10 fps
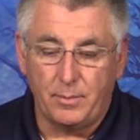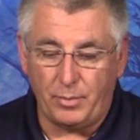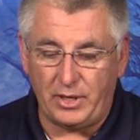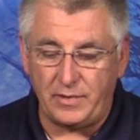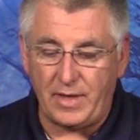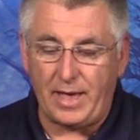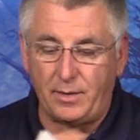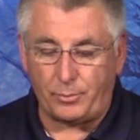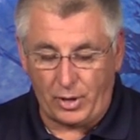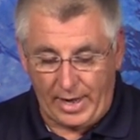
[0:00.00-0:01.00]
But in that,
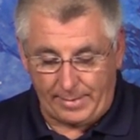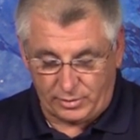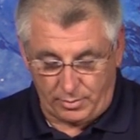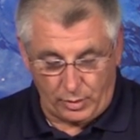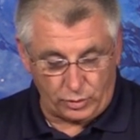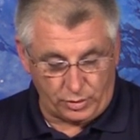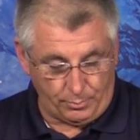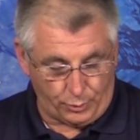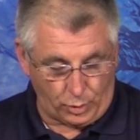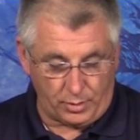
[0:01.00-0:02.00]
and perhaps the most
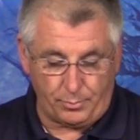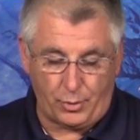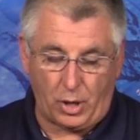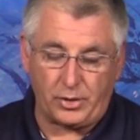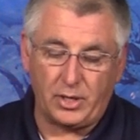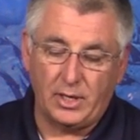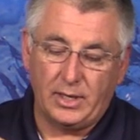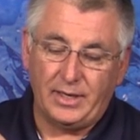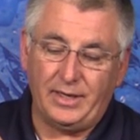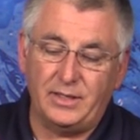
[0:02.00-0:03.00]
important part,
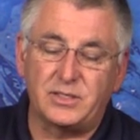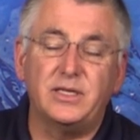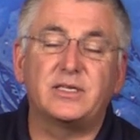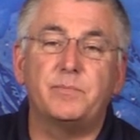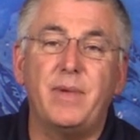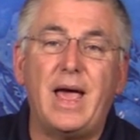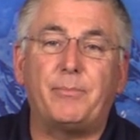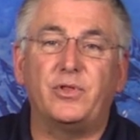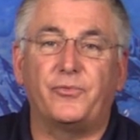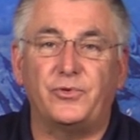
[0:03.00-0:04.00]
is this
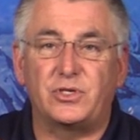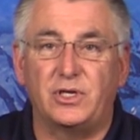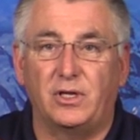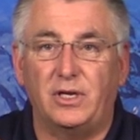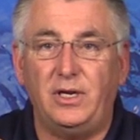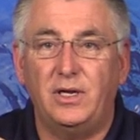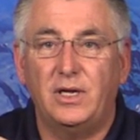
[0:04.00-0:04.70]
map of the facility.